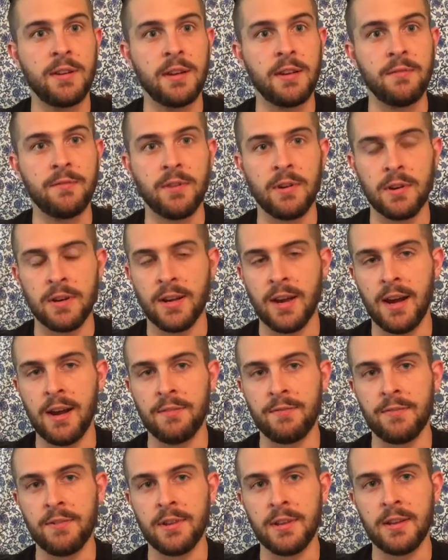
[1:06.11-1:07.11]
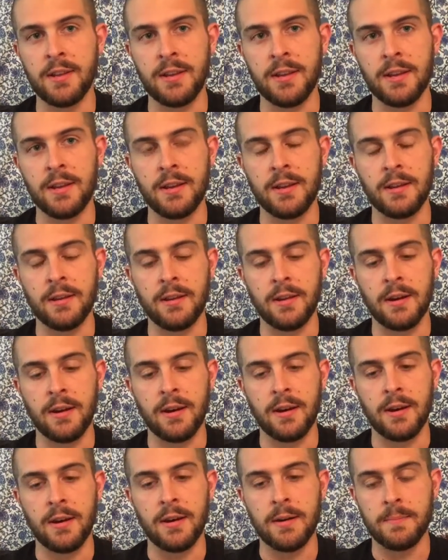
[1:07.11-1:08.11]
and felt confident in
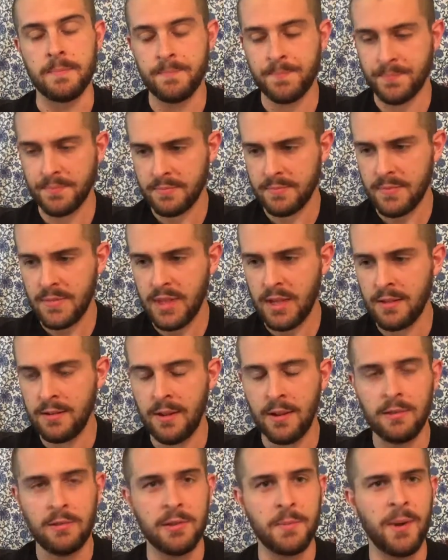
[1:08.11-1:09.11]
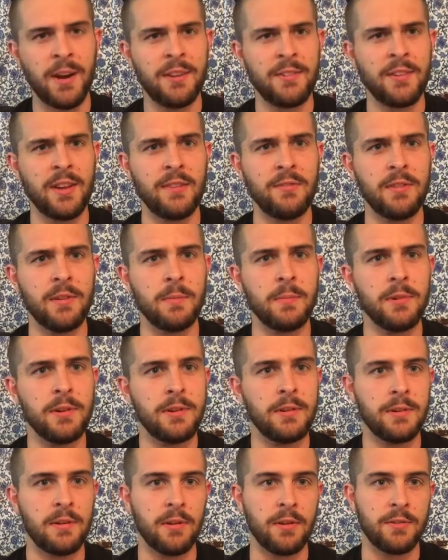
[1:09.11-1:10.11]
not only my safety
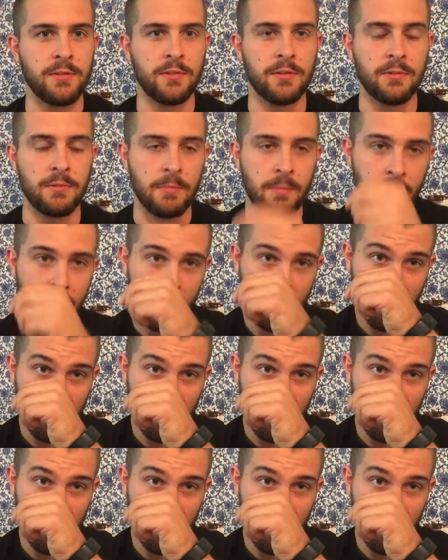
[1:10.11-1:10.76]
but also